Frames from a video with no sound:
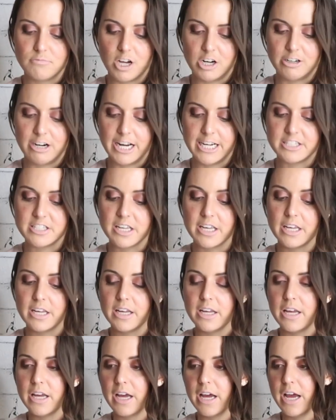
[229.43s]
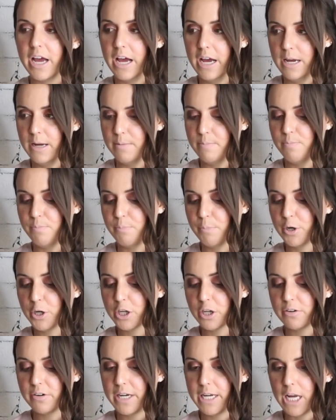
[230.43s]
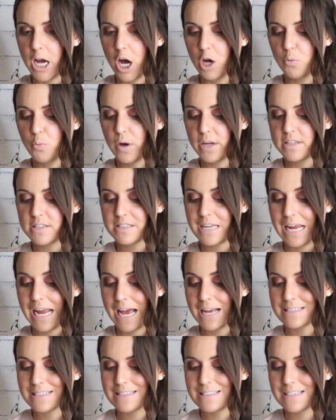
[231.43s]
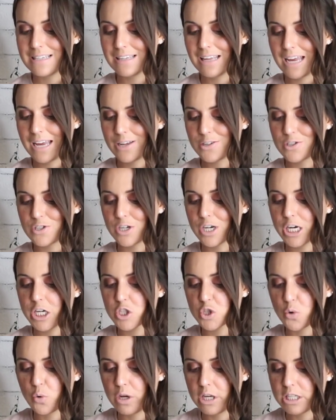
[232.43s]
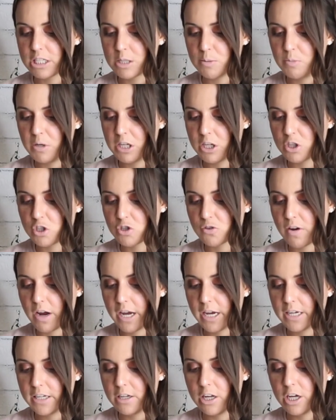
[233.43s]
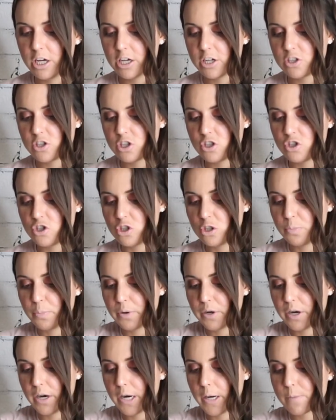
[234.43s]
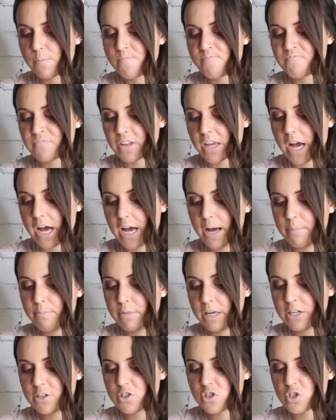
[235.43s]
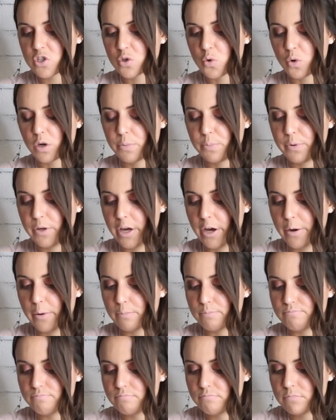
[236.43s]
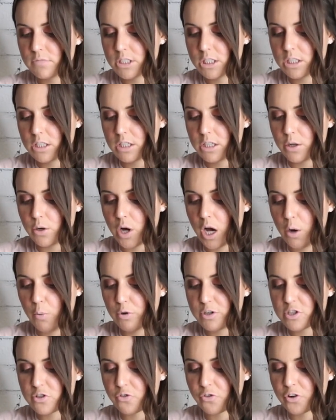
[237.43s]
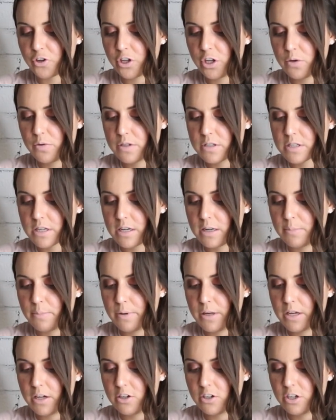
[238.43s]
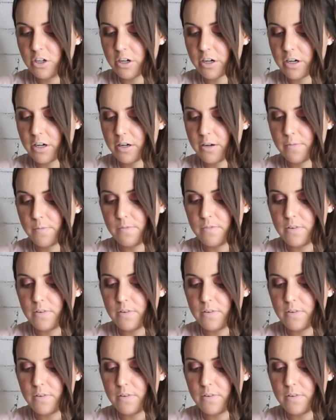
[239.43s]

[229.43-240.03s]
All right. Mercury on Wednesday, as it's in Cancer, is going to be in a trine to Jupiter in Scorpio, which for you is going to be in your